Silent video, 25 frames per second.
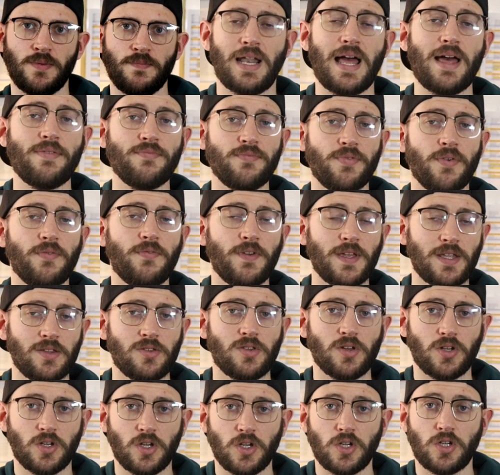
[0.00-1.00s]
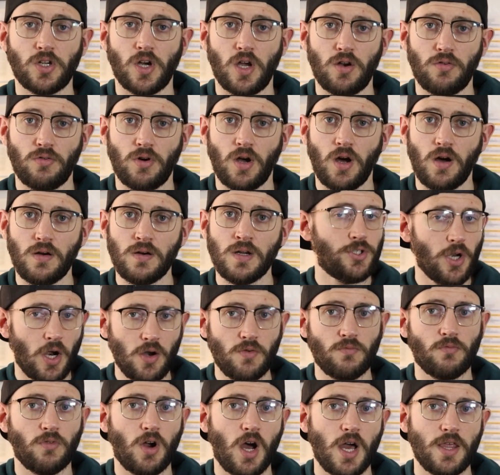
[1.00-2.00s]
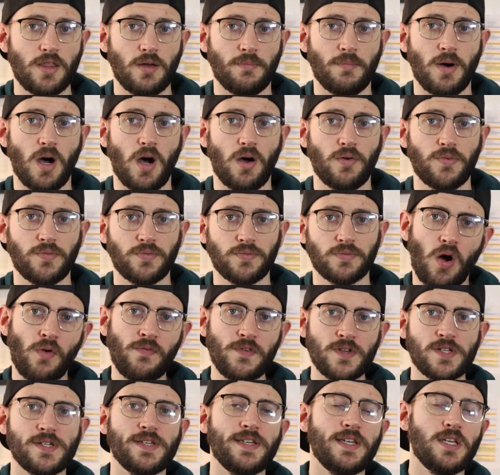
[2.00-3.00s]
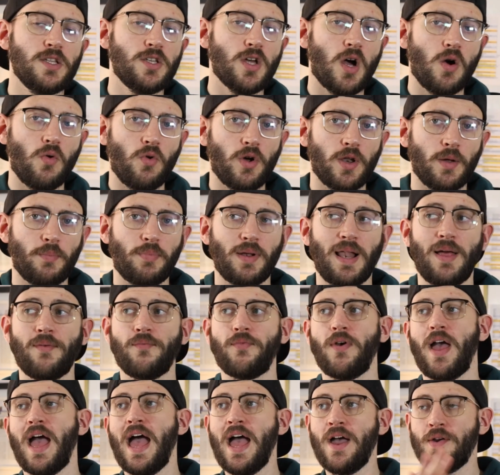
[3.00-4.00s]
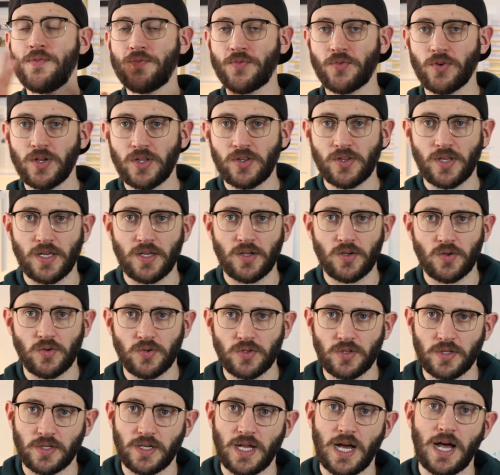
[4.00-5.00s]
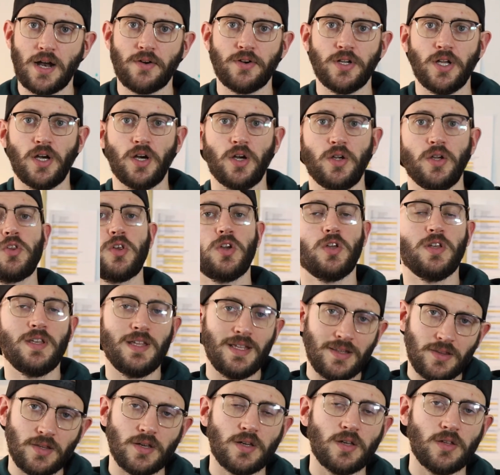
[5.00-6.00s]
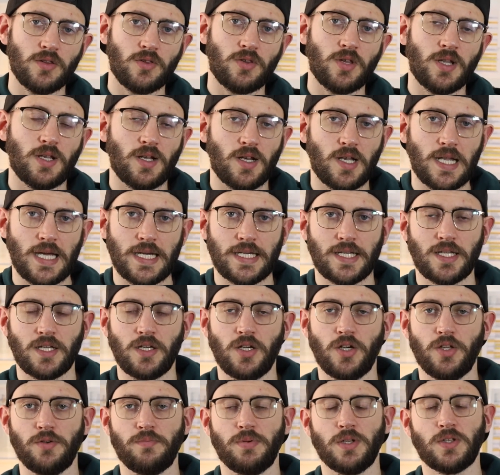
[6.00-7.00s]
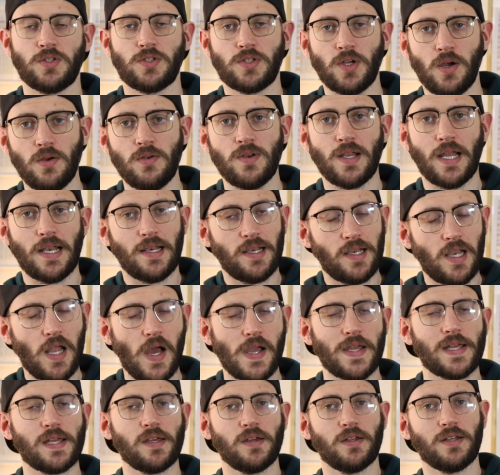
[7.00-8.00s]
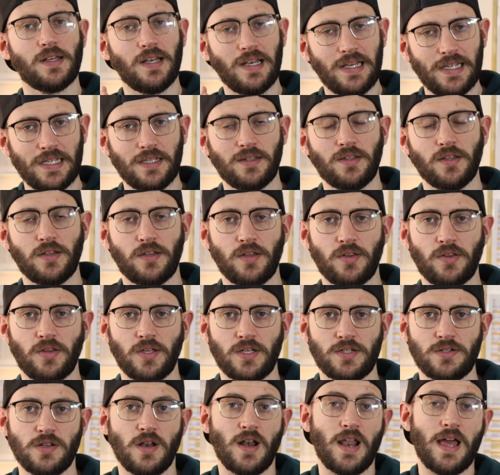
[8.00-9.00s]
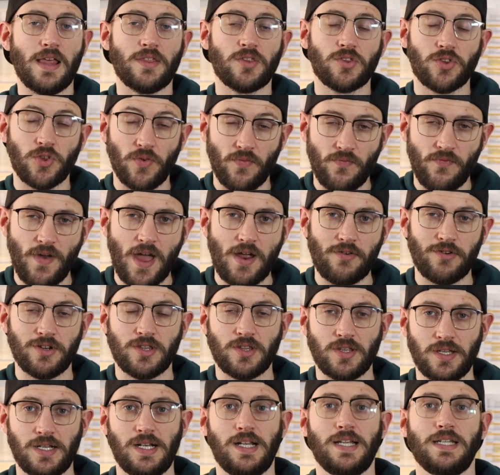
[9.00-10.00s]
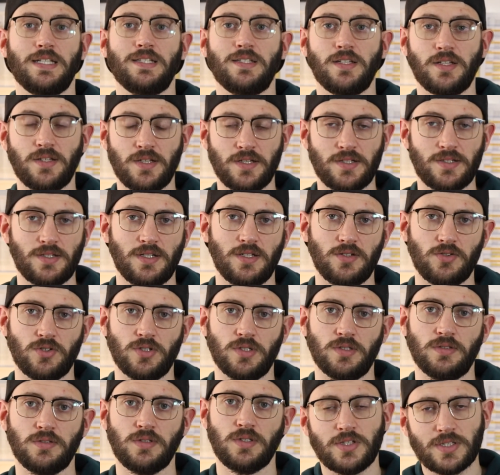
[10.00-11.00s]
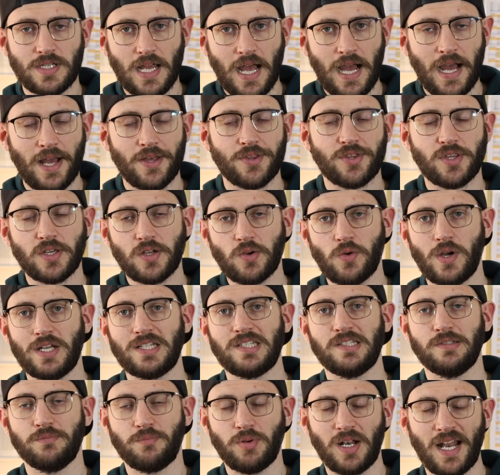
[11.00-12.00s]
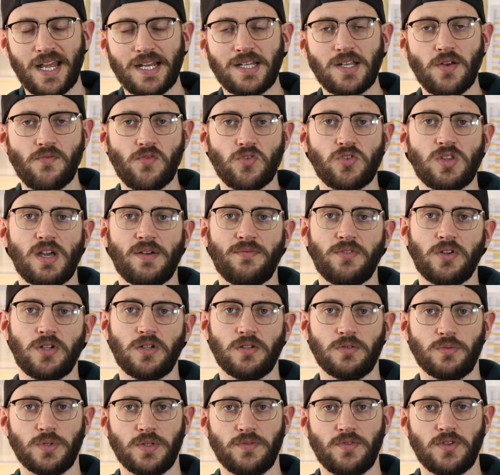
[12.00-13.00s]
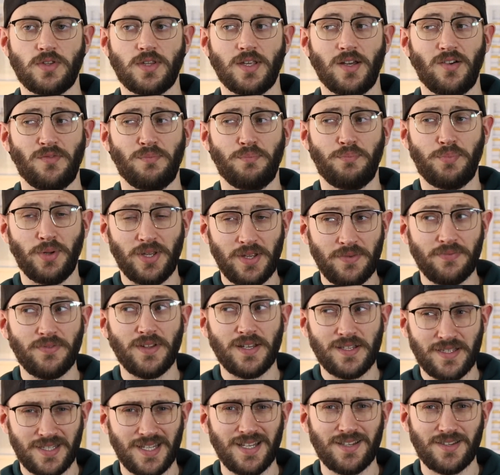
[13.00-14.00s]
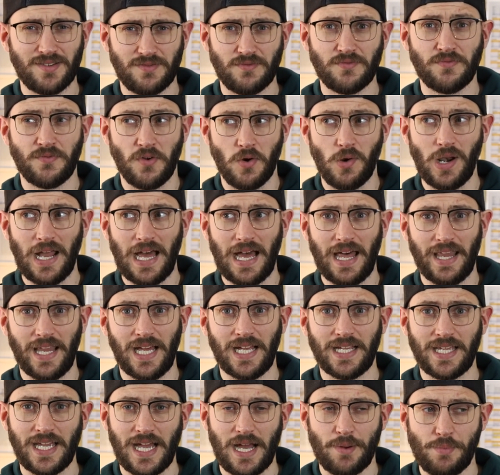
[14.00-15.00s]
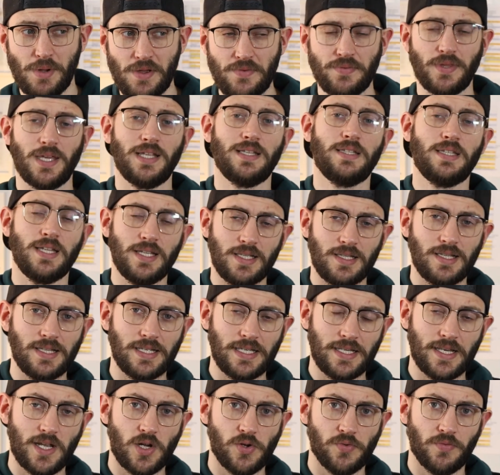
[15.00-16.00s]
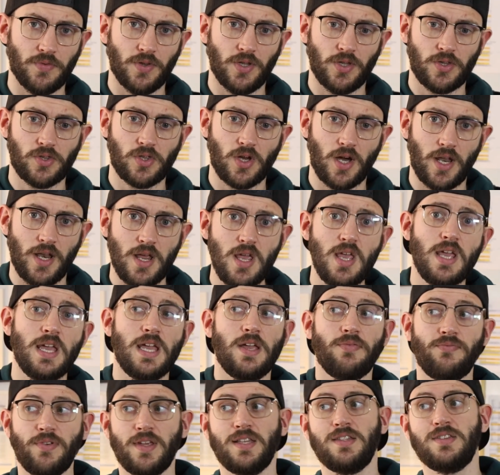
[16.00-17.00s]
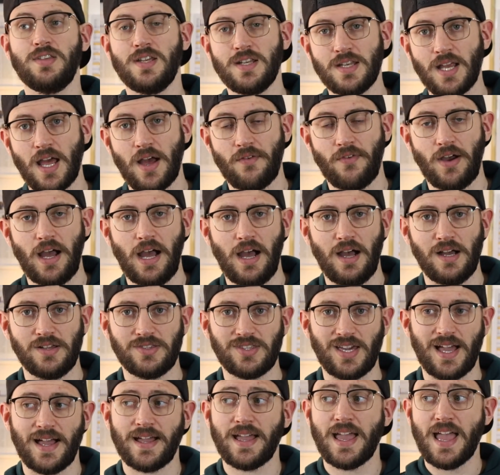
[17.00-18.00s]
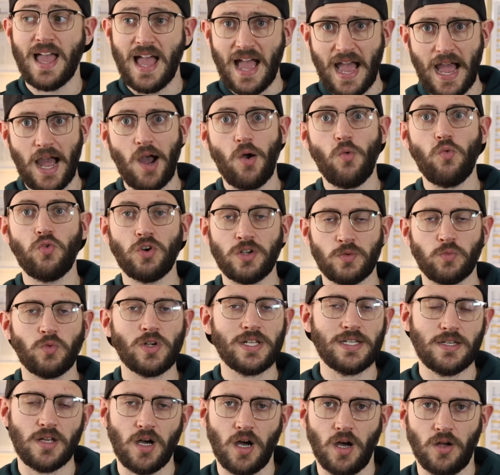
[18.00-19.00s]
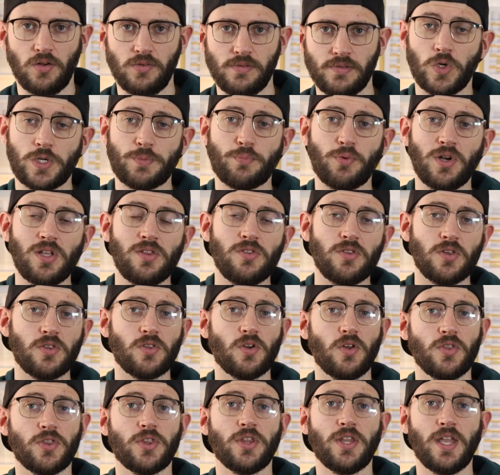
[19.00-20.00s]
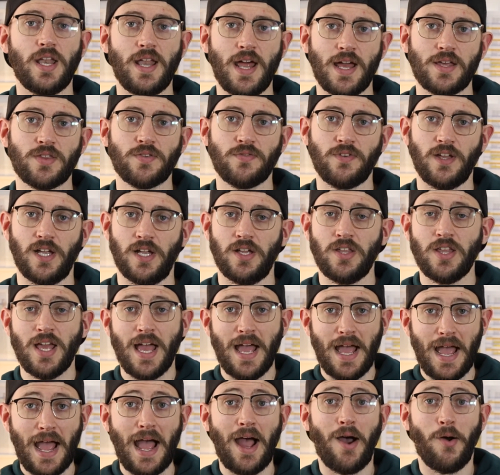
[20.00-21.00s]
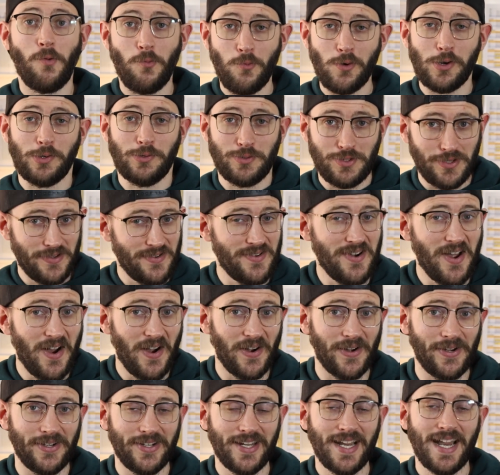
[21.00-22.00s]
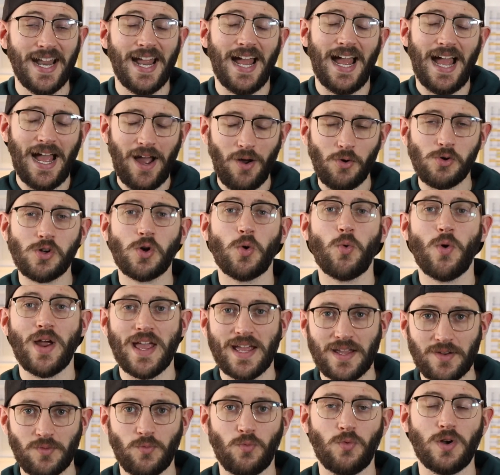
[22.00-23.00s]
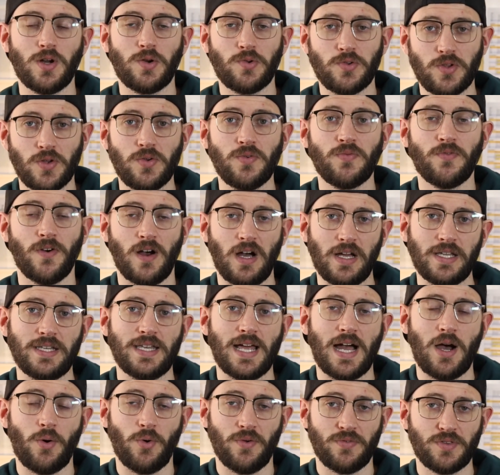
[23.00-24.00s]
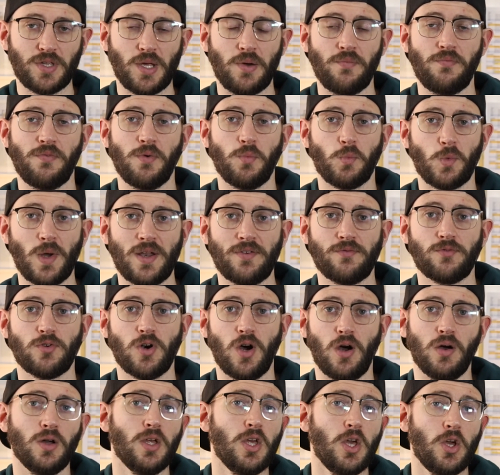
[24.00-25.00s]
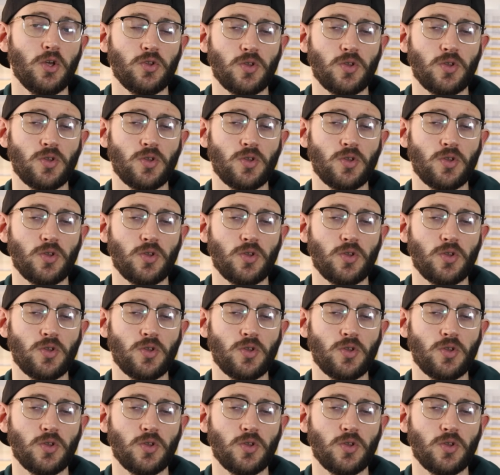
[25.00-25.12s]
Plan for things that could go wrong, don't write them off. Obviously you don't want to plan for every single scenario, so you need to consider likelihood, but don't let likelihood lead the decision. Let severity lead the decision. Just ask the question, play devil's advocate with yourself. But if they did fall out of that cab, if they did lean over the side, if they did have a heart attack, how would we know? Which brings us on to the next thing. How will you know? How quick will you find out if something went wrong?